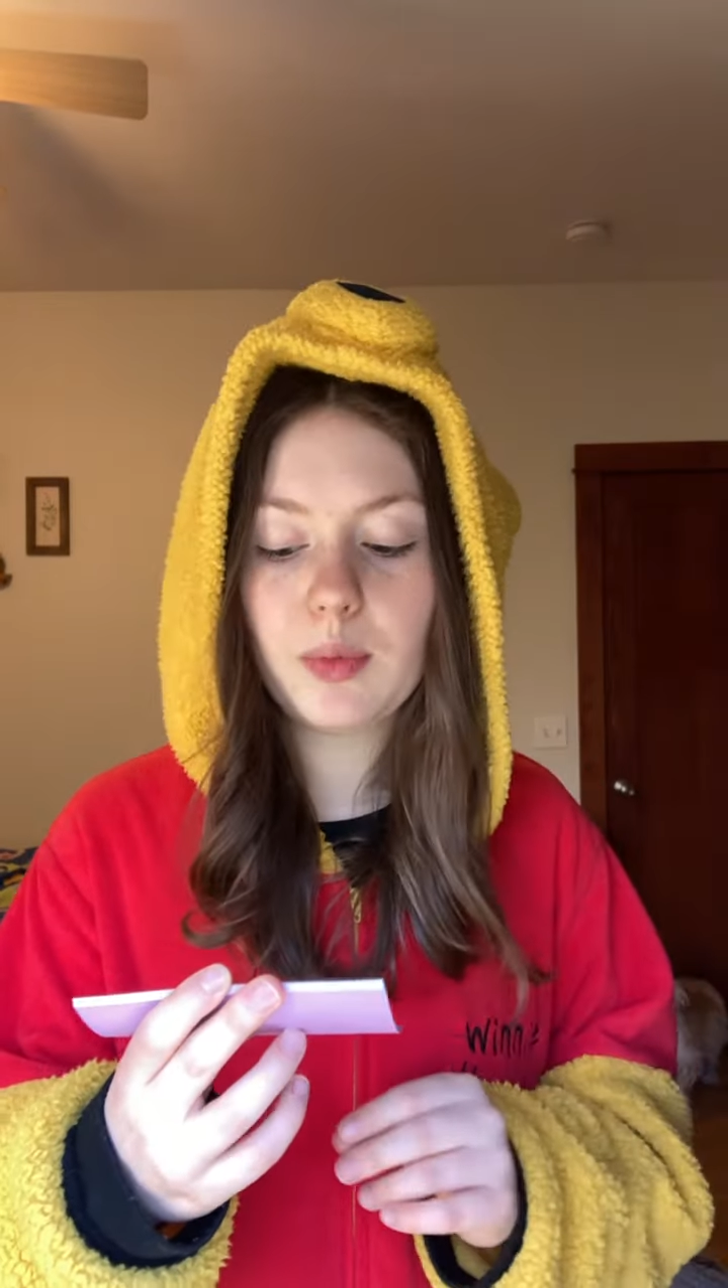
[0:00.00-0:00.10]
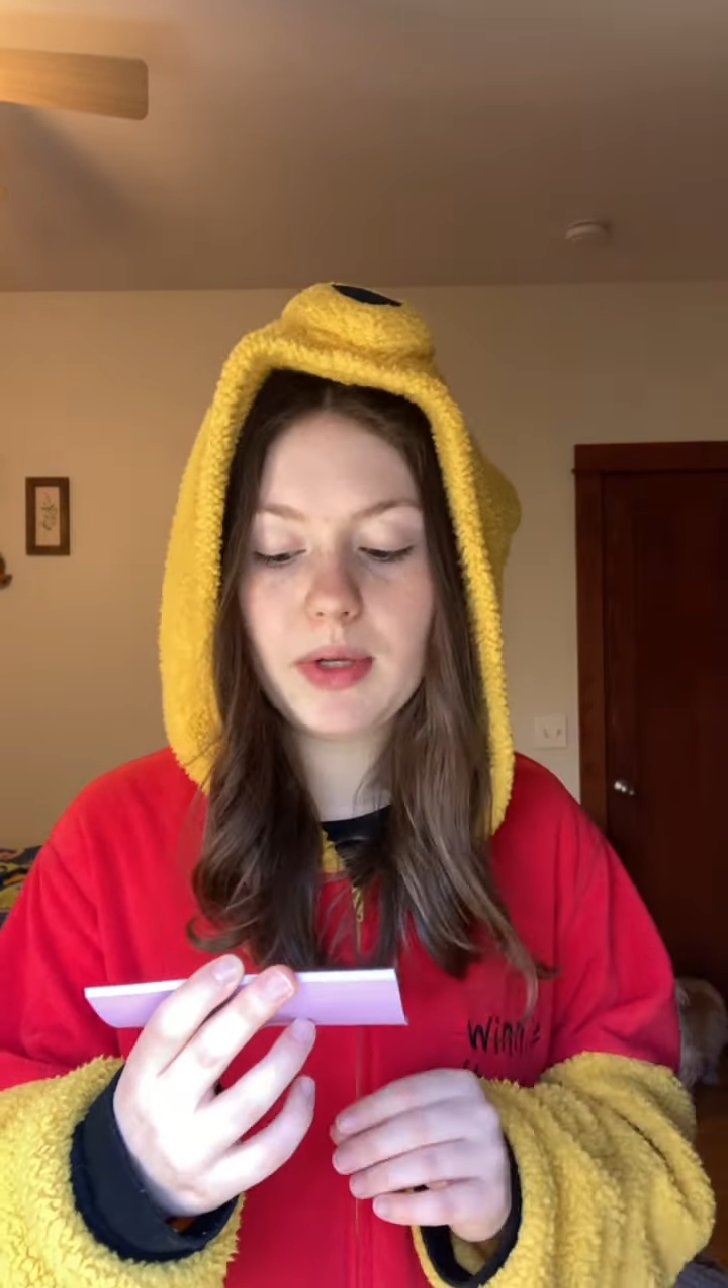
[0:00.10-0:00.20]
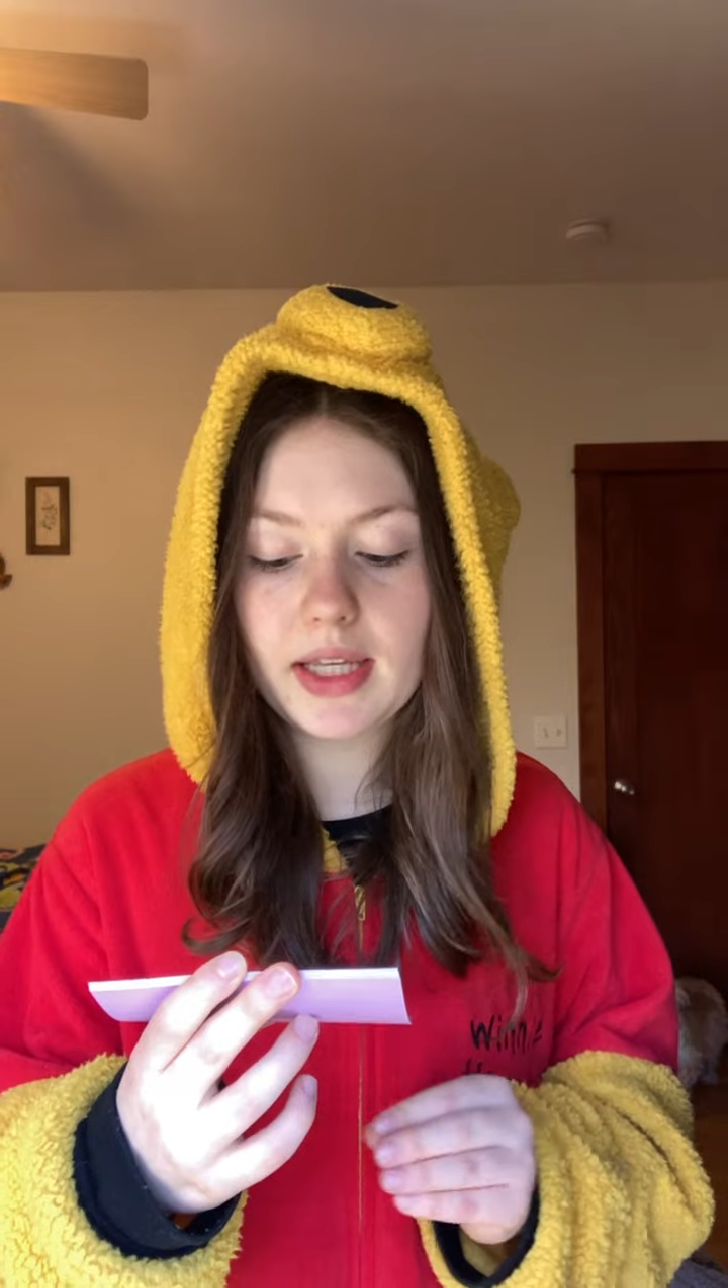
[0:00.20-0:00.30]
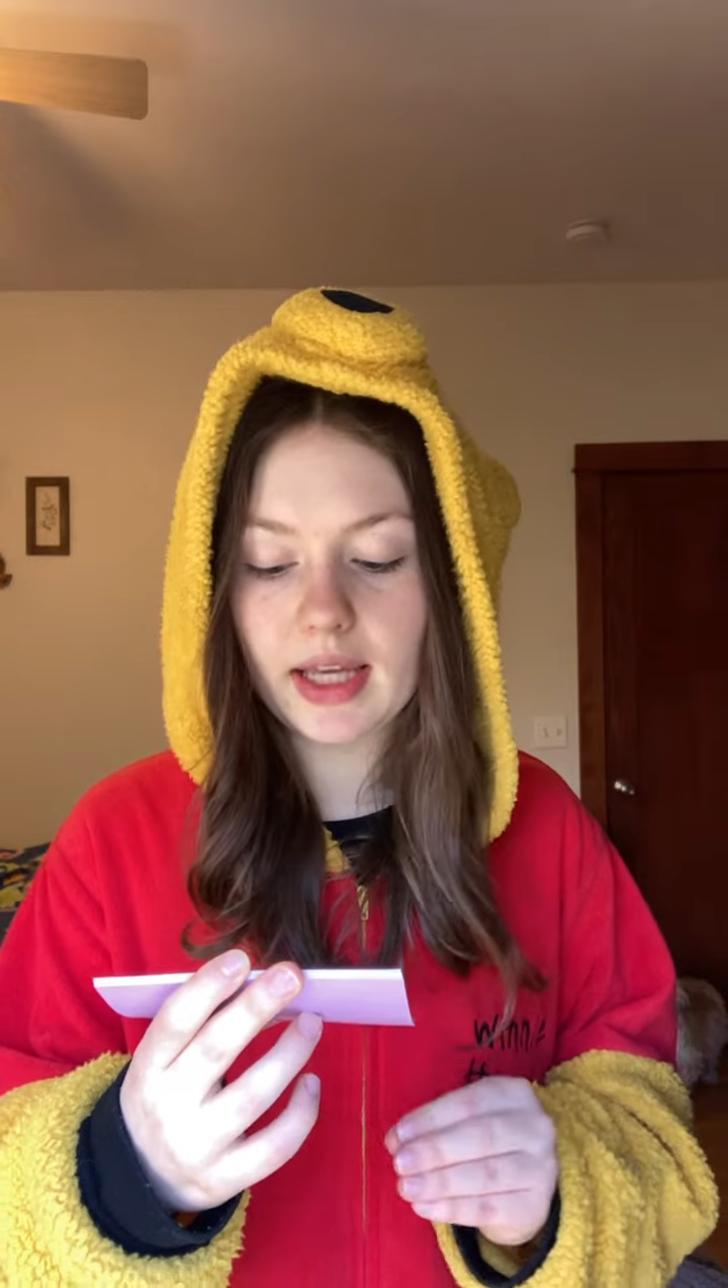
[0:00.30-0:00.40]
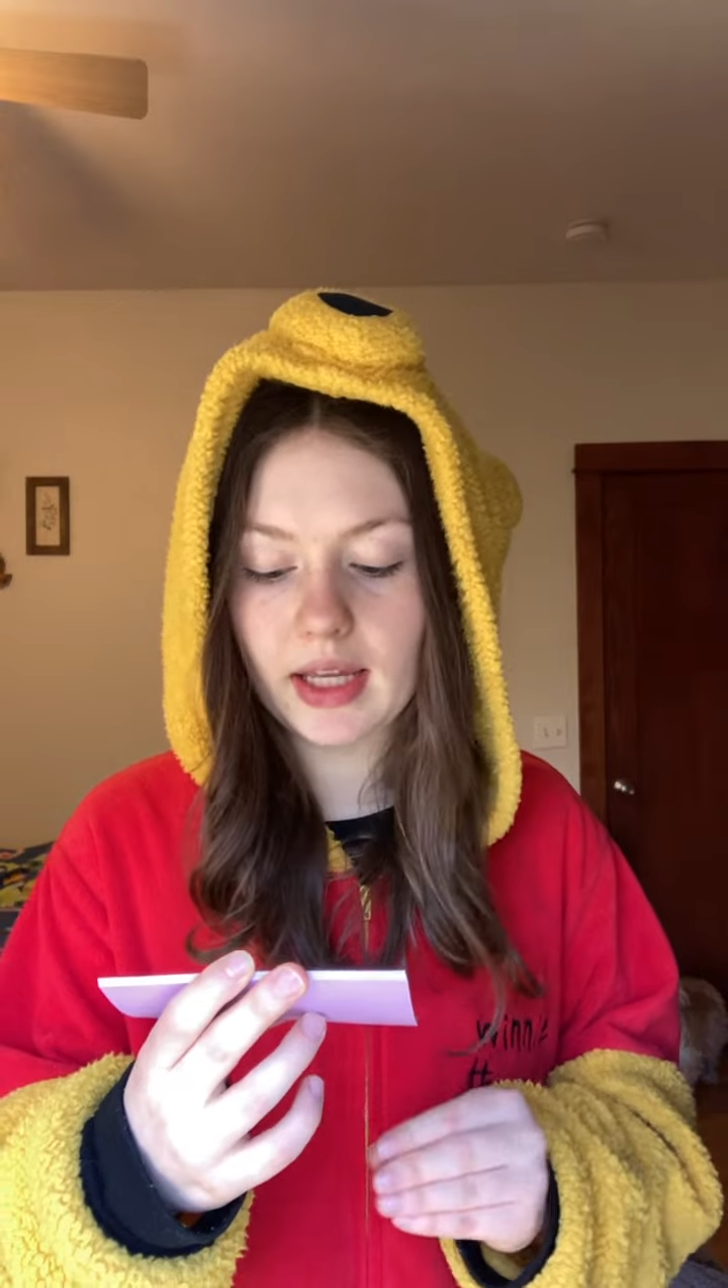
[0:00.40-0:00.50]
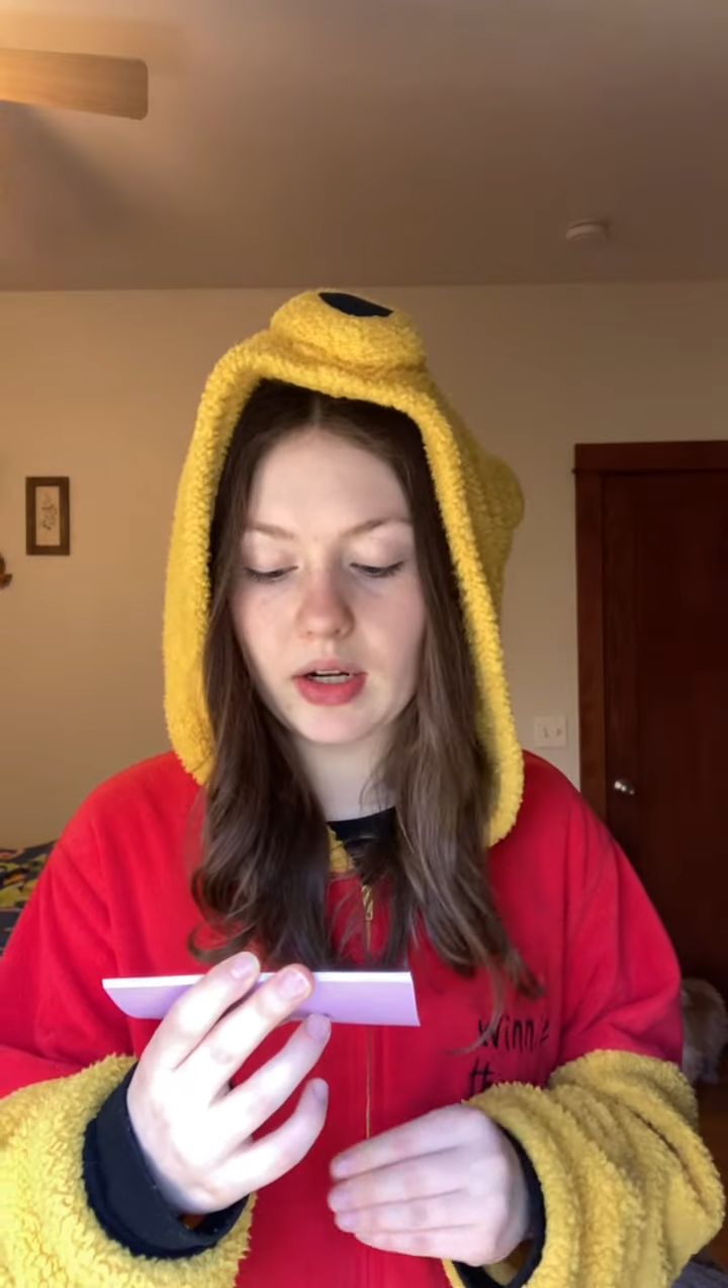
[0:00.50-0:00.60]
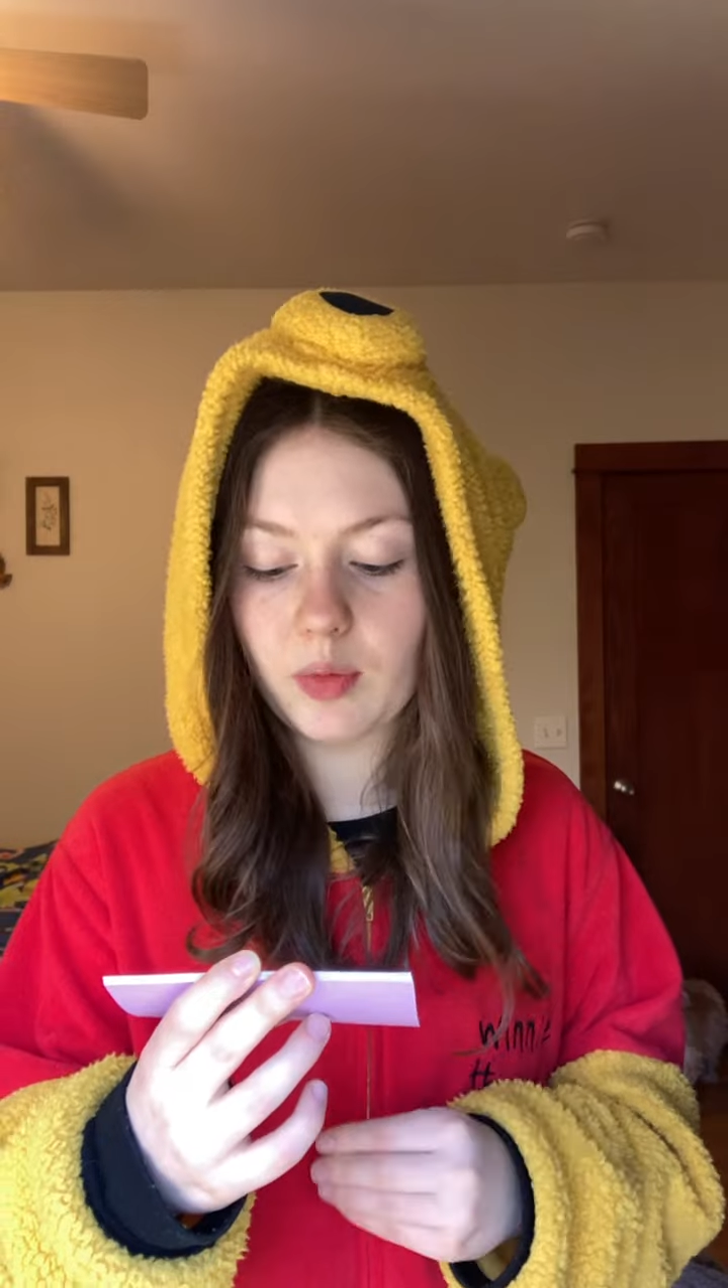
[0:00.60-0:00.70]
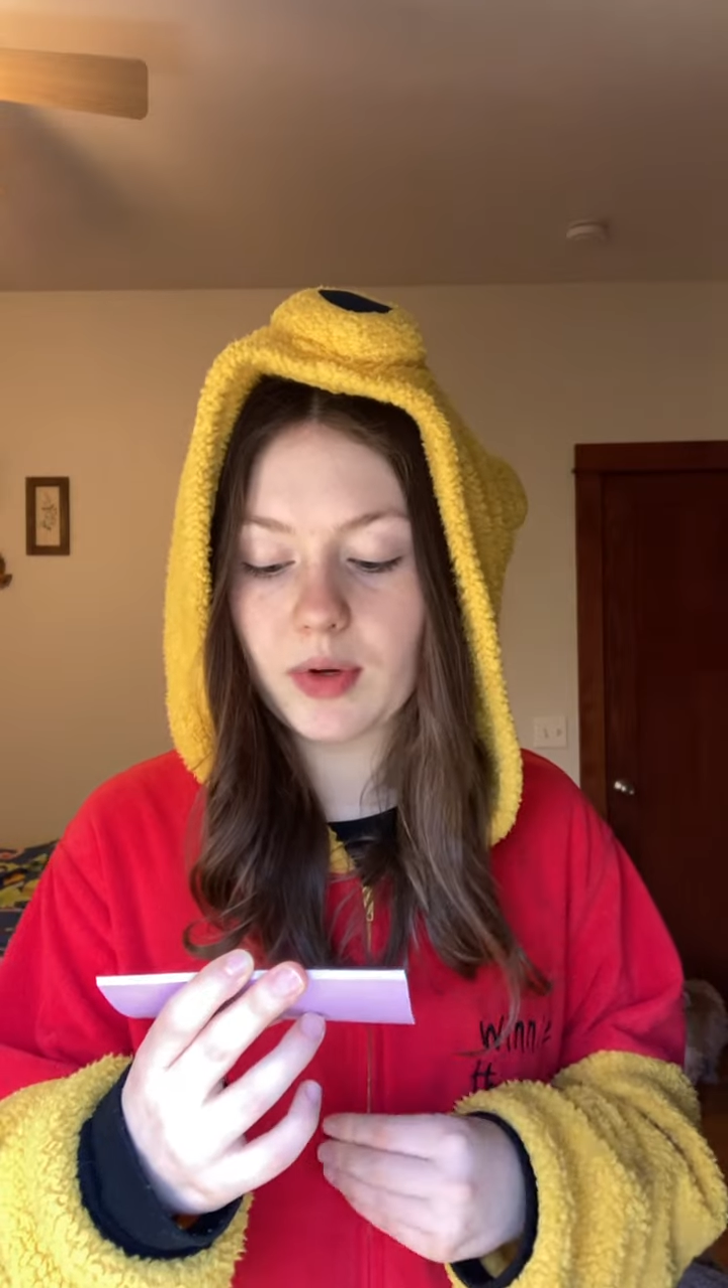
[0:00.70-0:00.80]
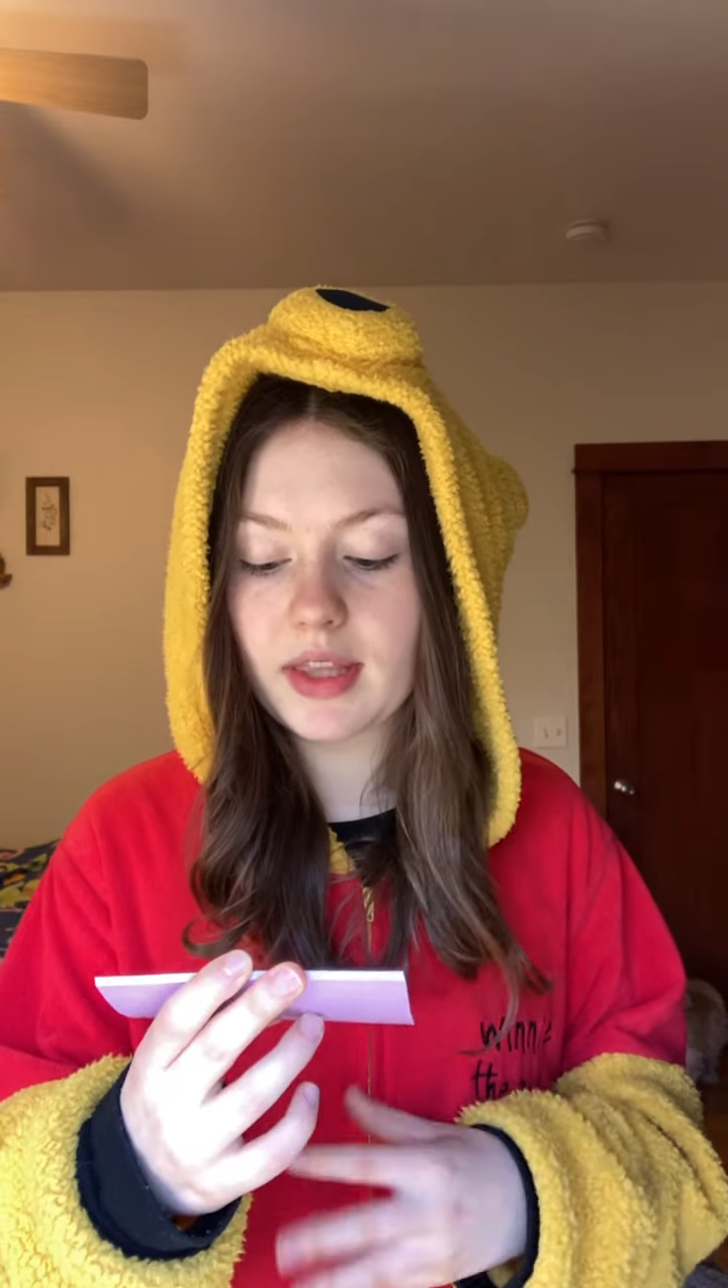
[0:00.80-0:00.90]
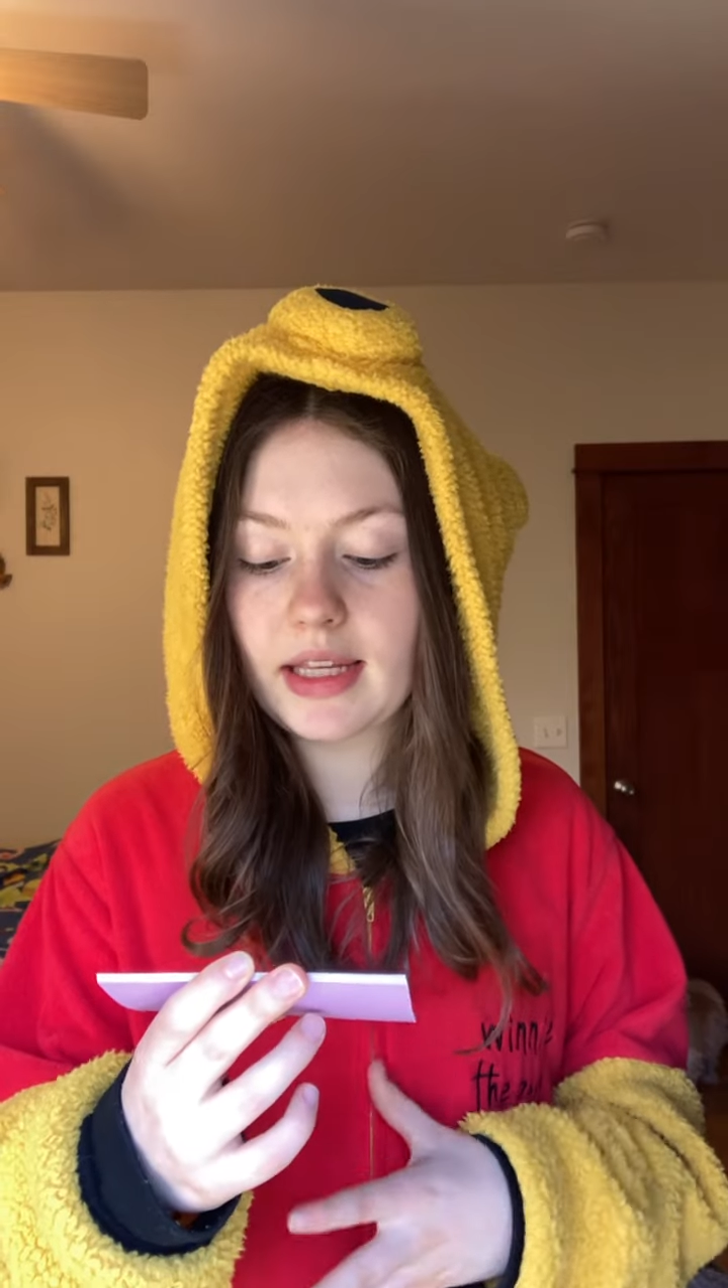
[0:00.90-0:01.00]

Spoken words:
begin with